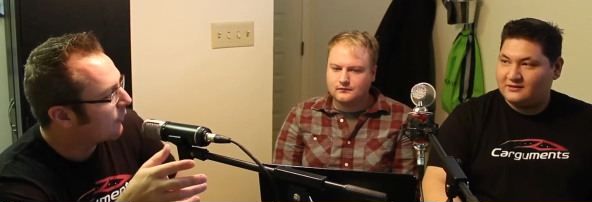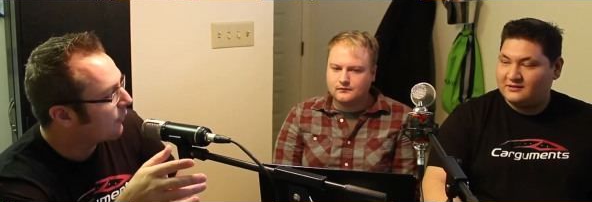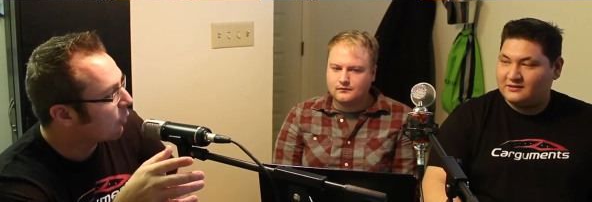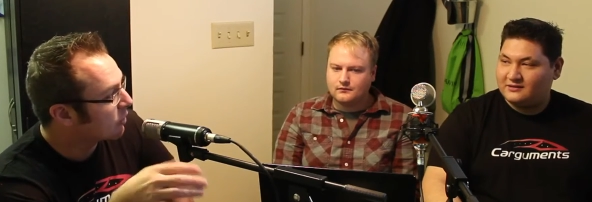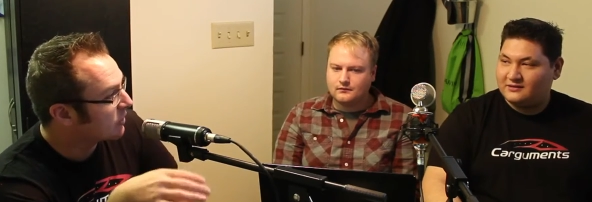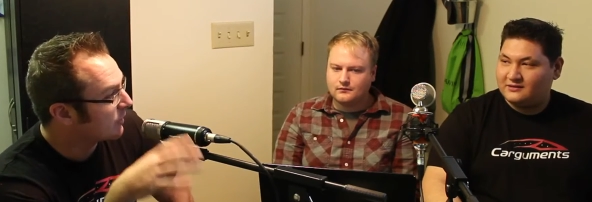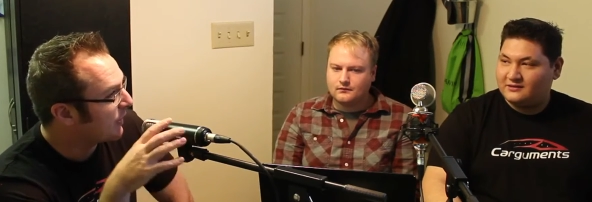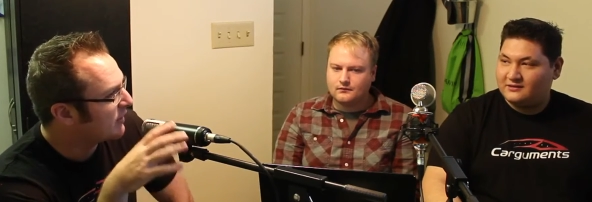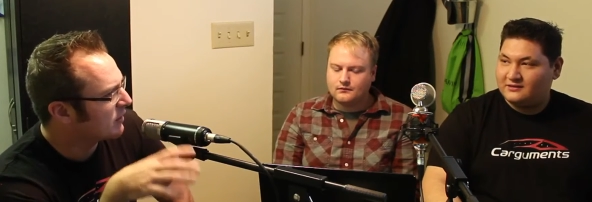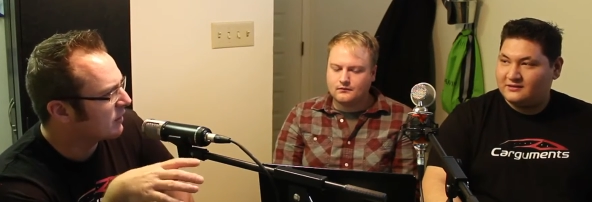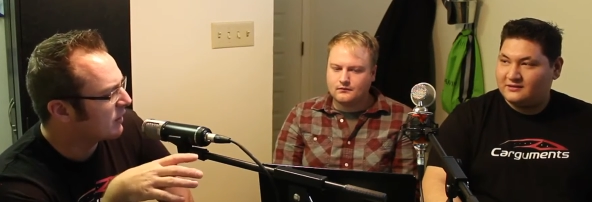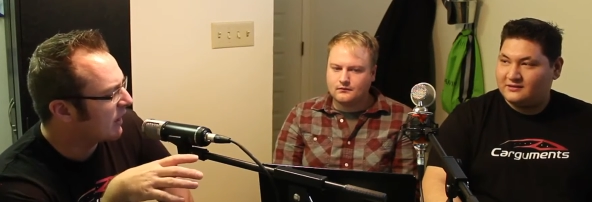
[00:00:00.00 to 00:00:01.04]
Speaker 1: for just
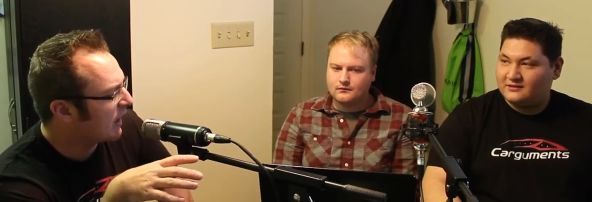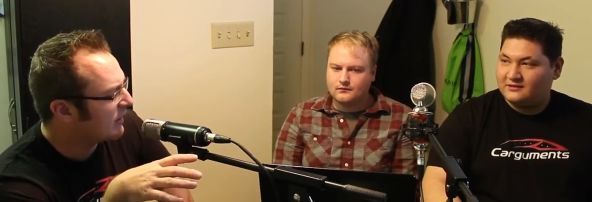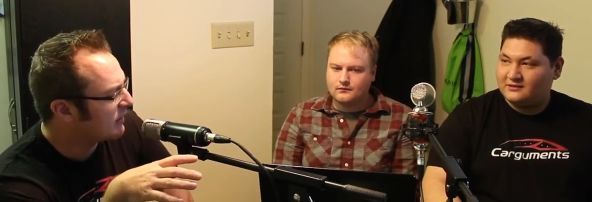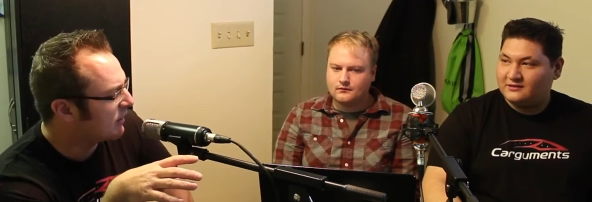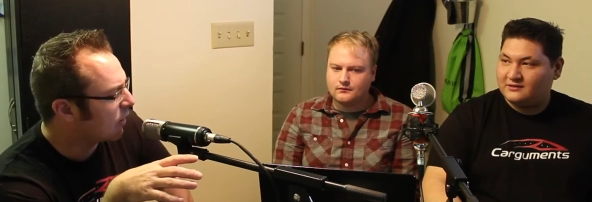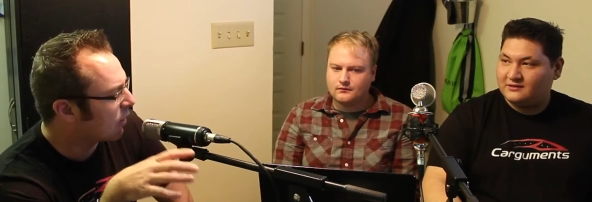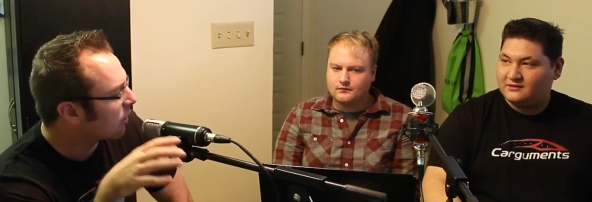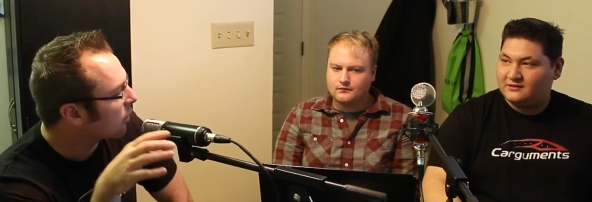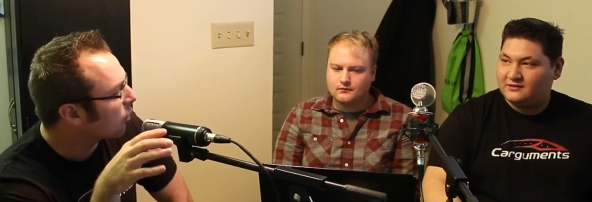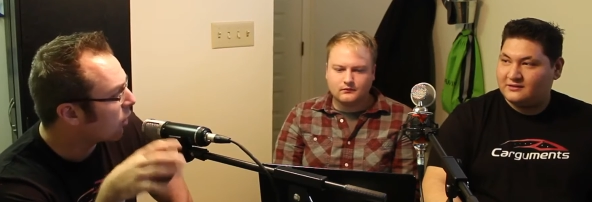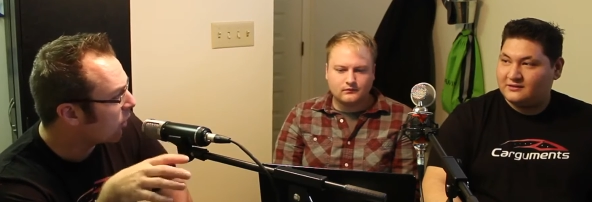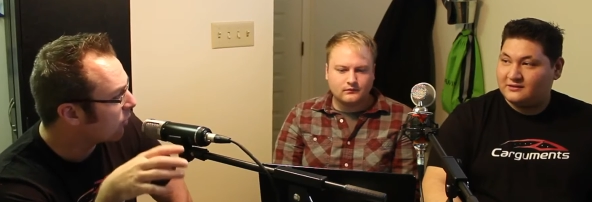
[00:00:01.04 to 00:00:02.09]
basically the ACR
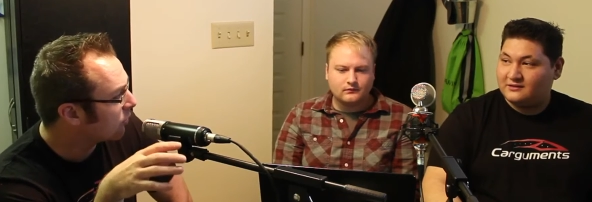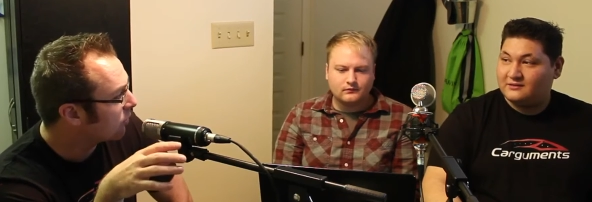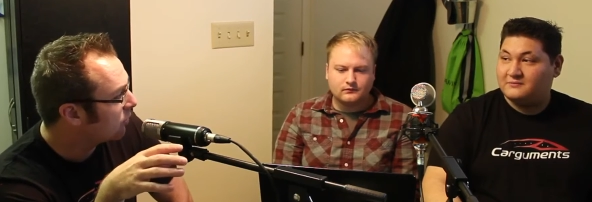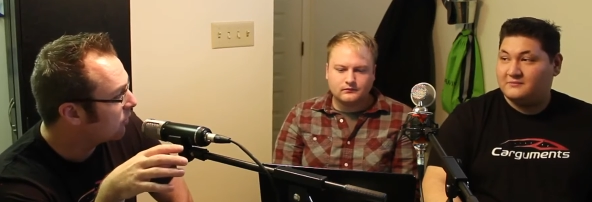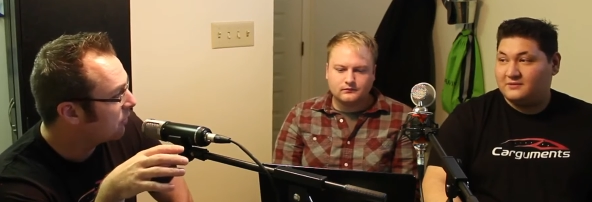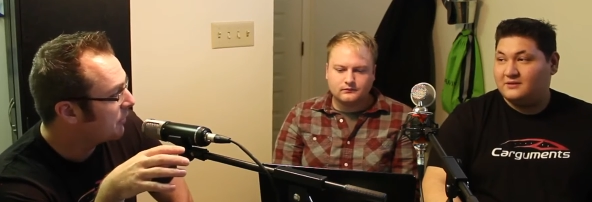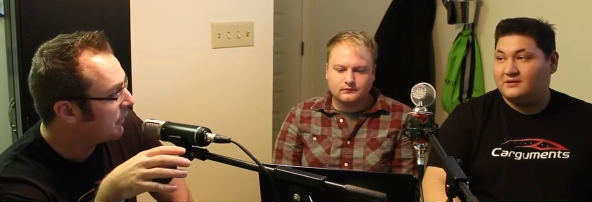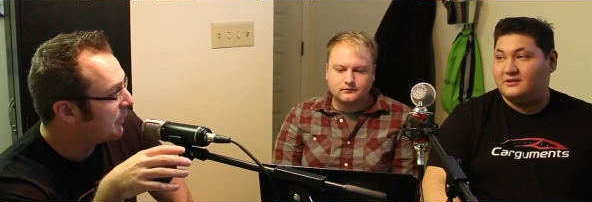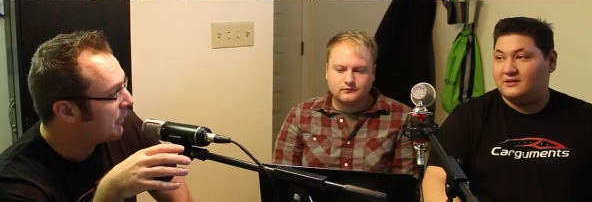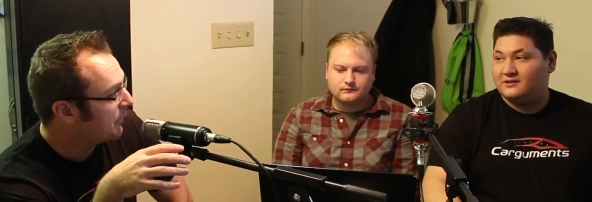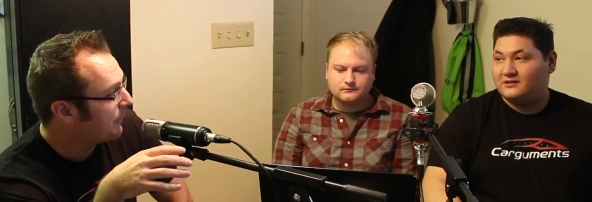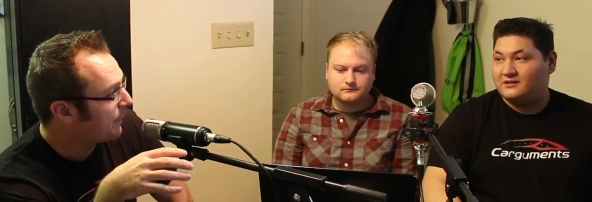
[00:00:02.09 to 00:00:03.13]
alone. Yeah.
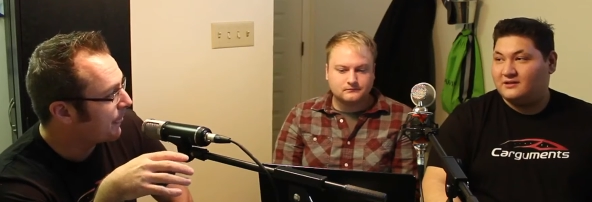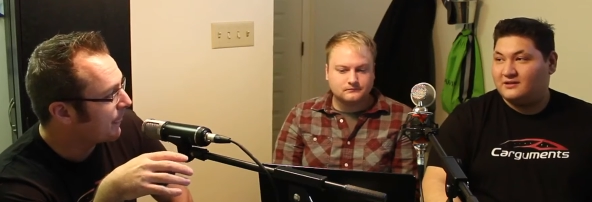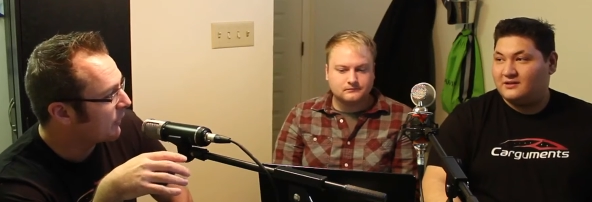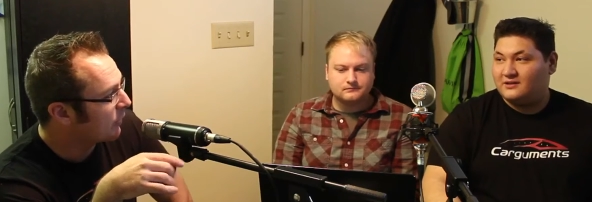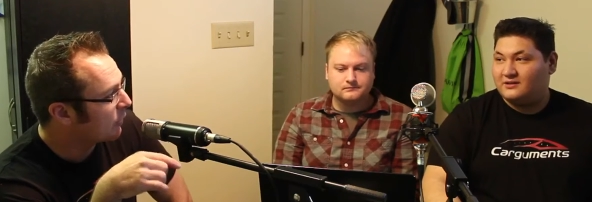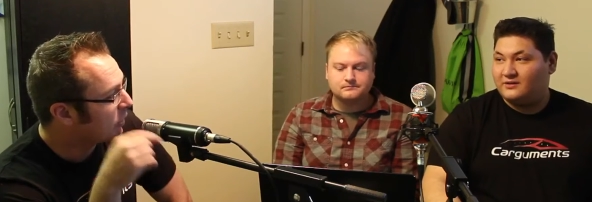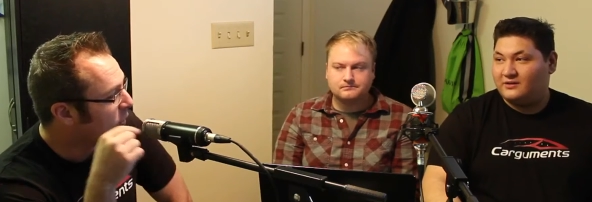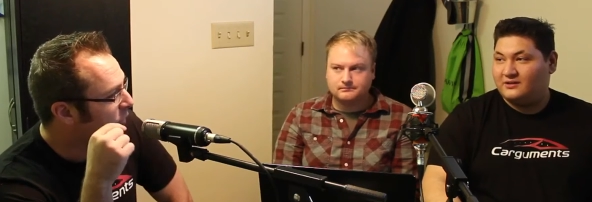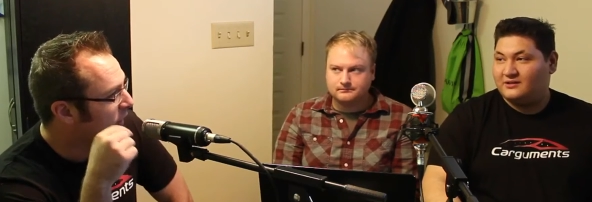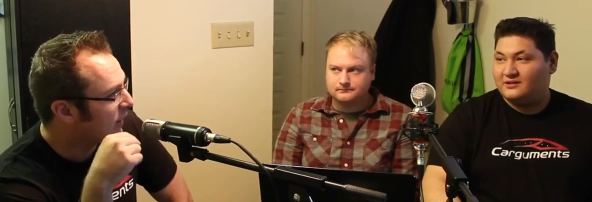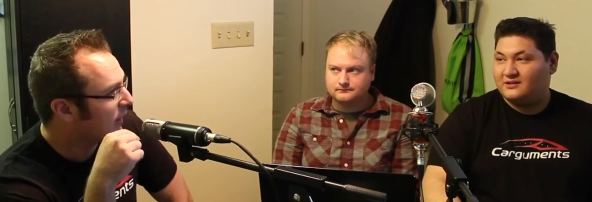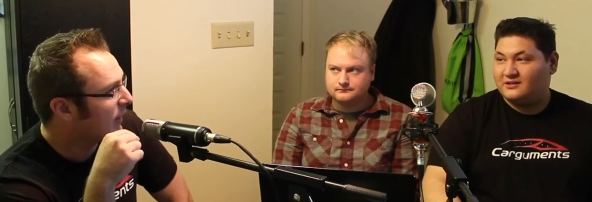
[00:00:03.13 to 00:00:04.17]
So do well, you
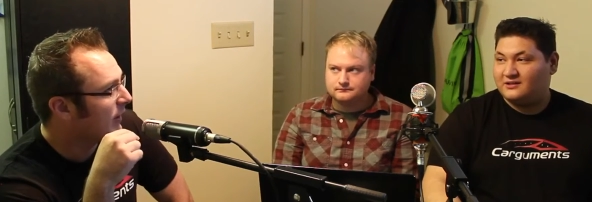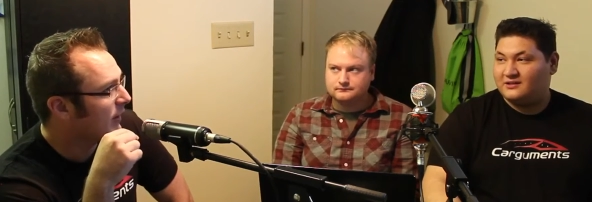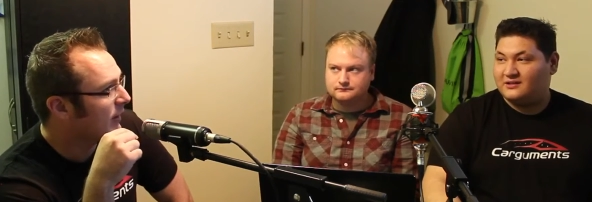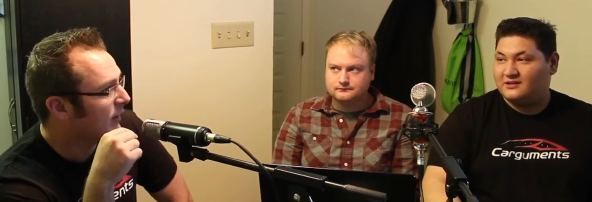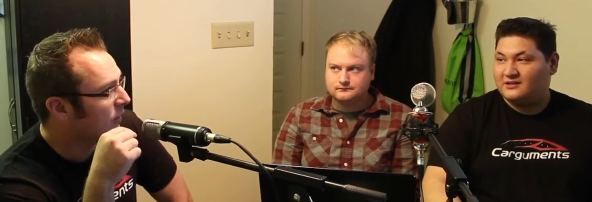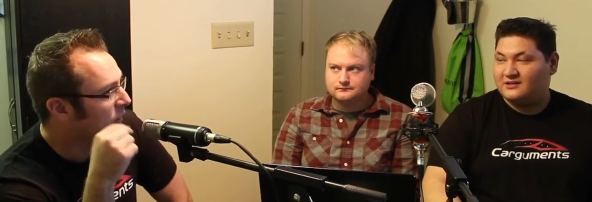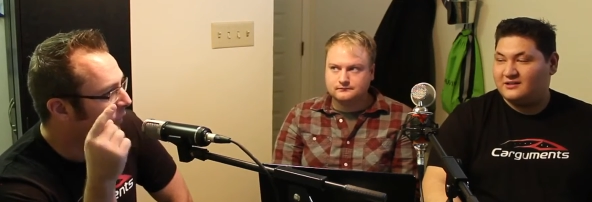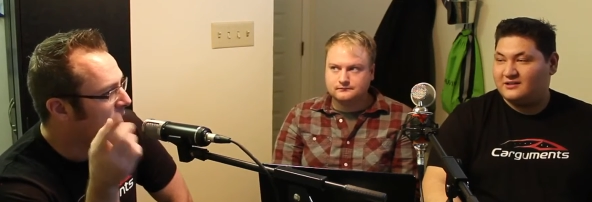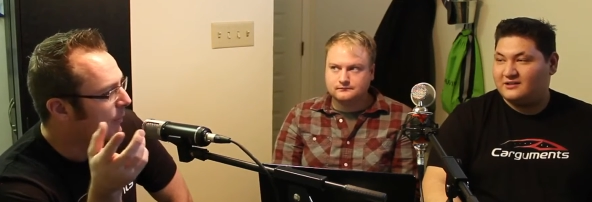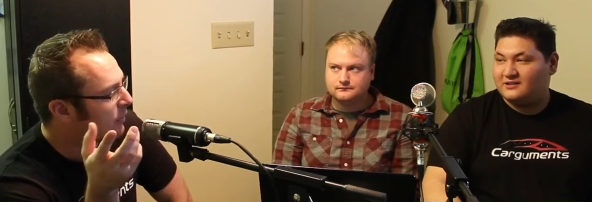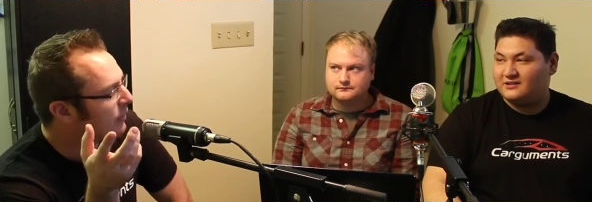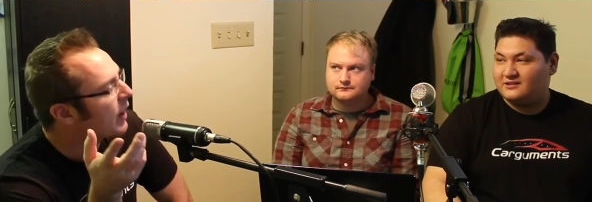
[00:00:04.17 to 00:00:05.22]
think the
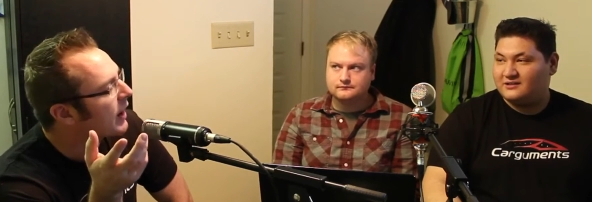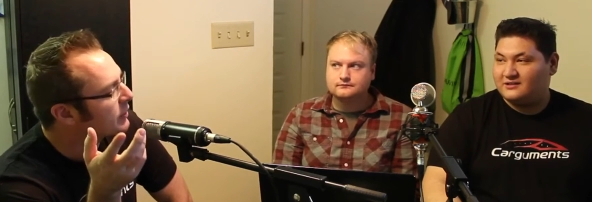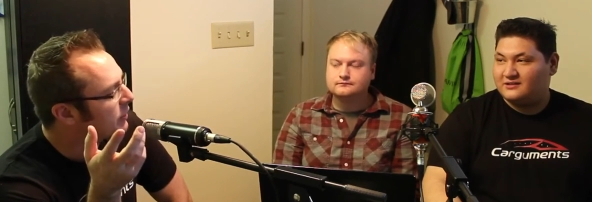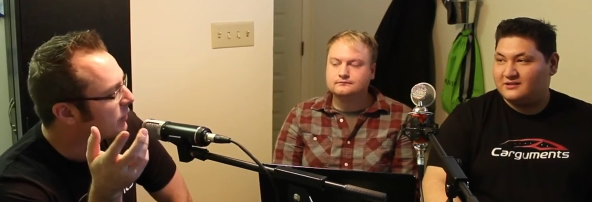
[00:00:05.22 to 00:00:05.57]
Viper is actually